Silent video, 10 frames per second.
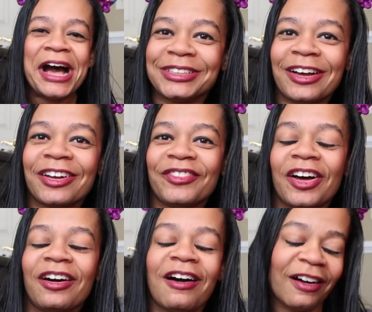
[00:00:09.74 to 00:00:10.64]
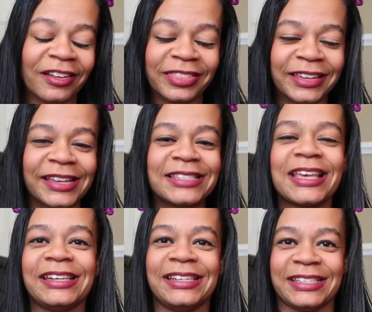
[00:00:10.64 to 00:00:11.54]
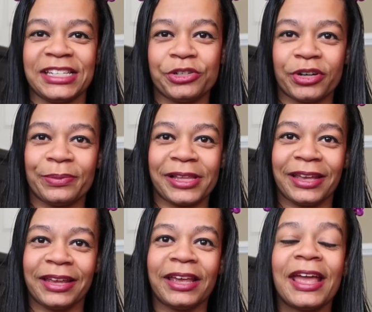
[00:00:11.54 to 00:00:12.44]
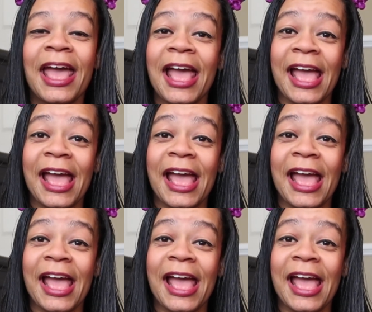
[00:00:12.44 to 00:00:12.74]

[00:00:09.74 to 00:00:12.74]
We'll talk about all things Disney trip planning